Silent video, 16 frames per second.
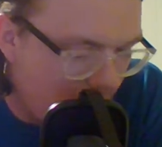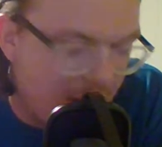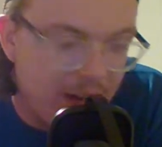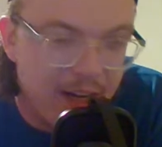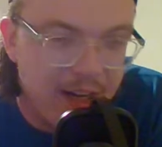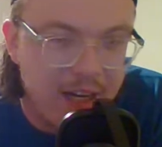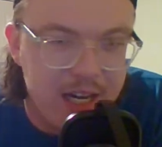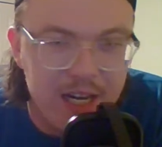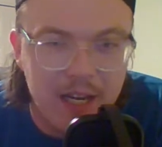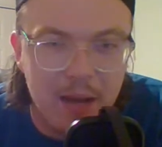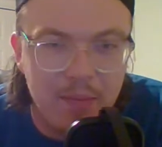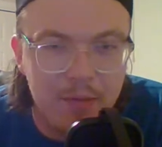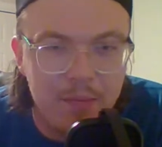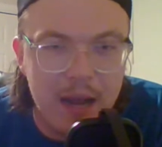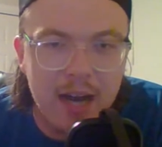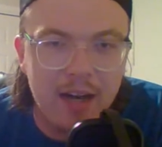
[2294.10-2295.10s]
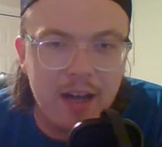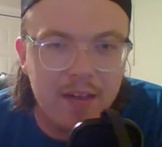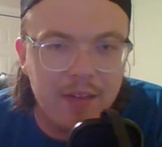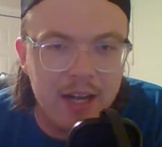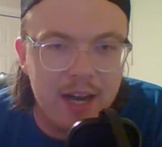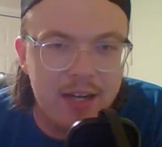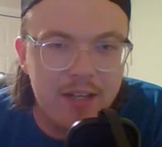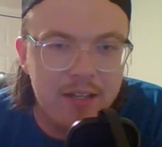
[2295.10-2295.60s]
he comes back on
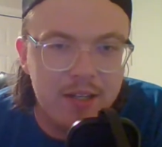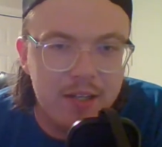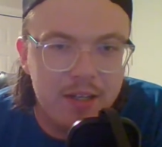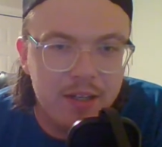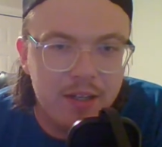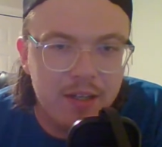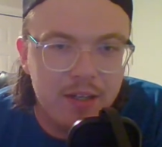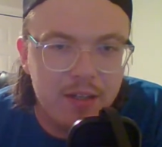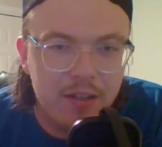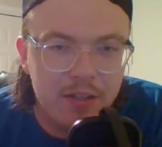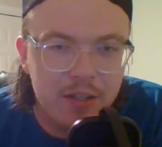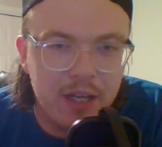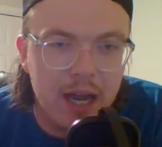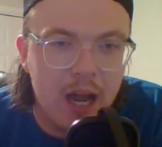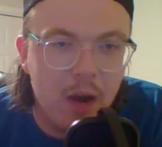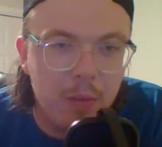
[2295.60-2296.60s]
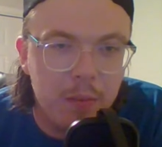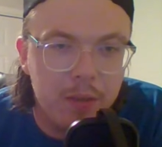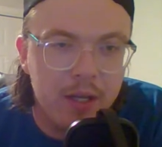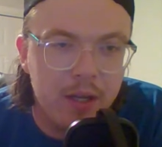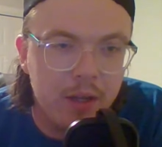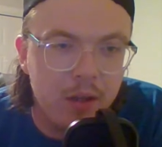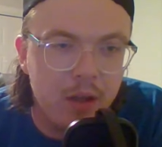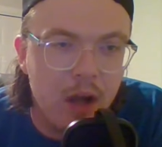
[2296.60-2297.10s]
the ice to help
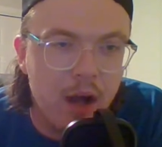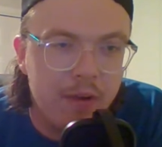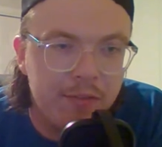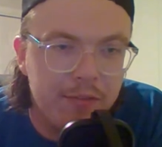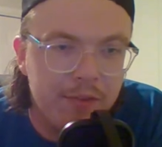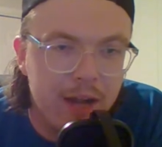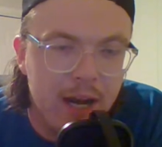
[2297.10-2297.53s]
kill off